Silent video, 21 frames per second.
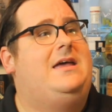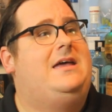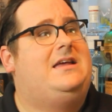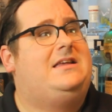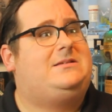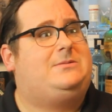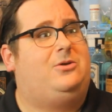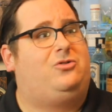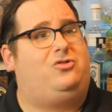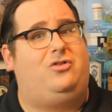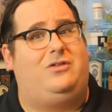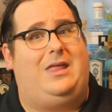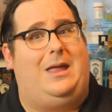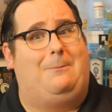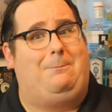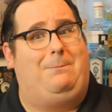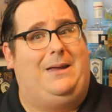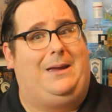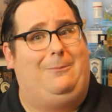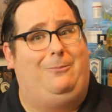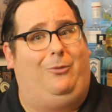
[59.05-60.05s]
especially
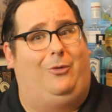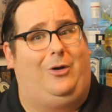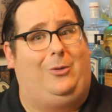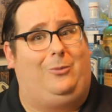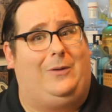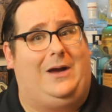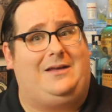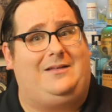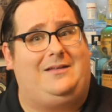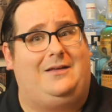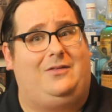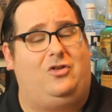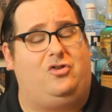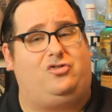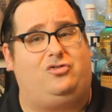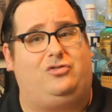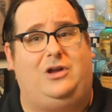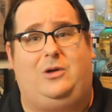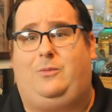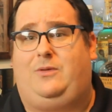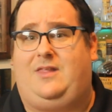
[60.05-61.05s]
that big boy right down the
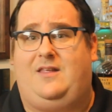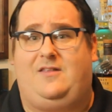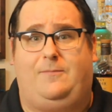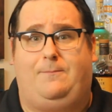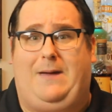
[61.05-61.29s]
street with its